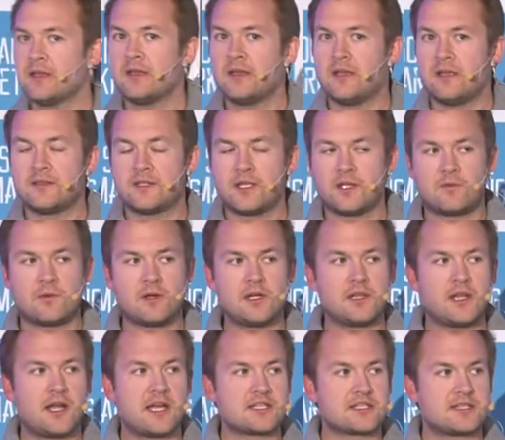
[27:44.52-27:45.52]
They
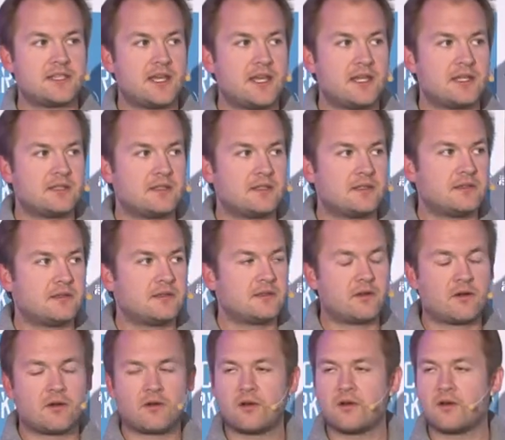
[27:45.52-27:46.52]
realized that
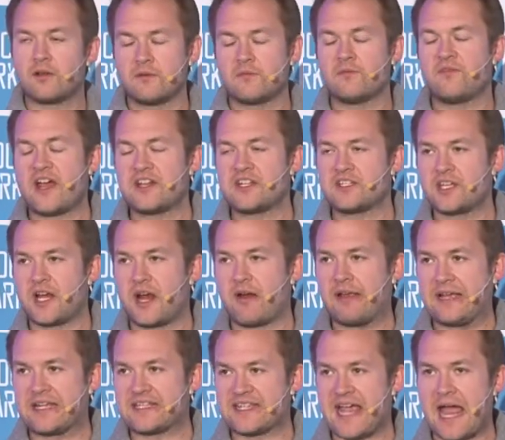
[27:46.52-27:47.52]
there are
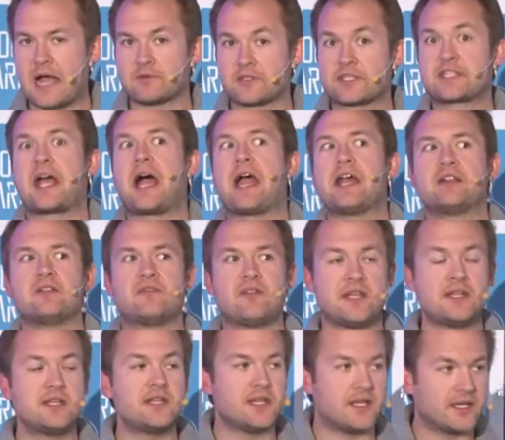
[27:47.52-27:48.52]
vegetarians outside of
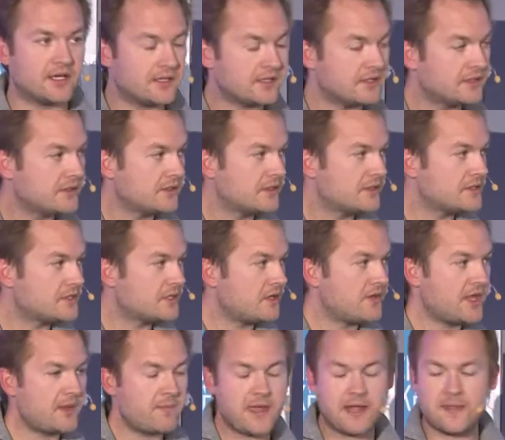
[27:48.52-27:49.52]
India, so
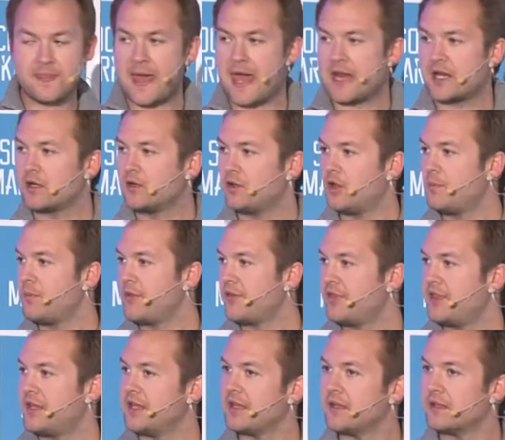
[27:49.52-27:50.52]
they made that a global
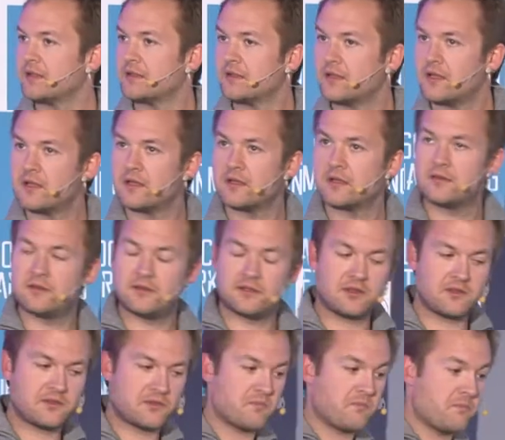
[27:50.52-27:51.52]
thing.
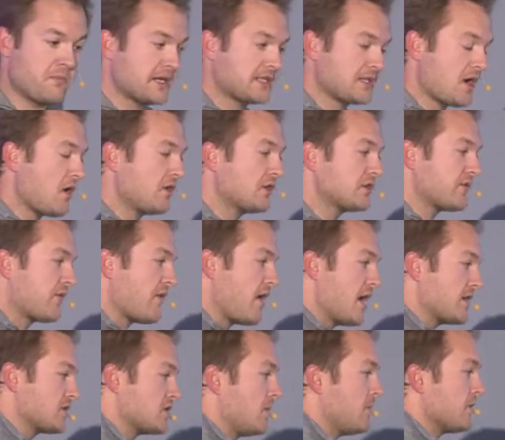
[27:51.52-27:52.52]
McDonald's
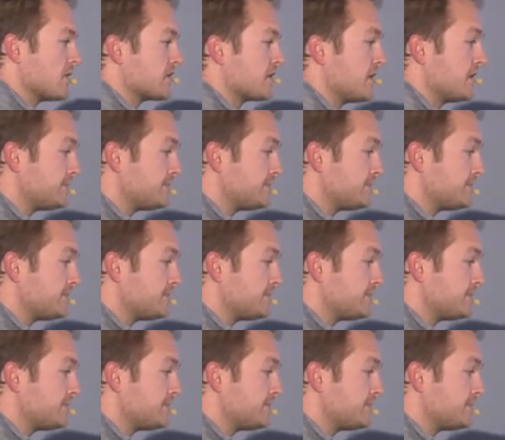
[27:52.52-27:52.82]
fries almost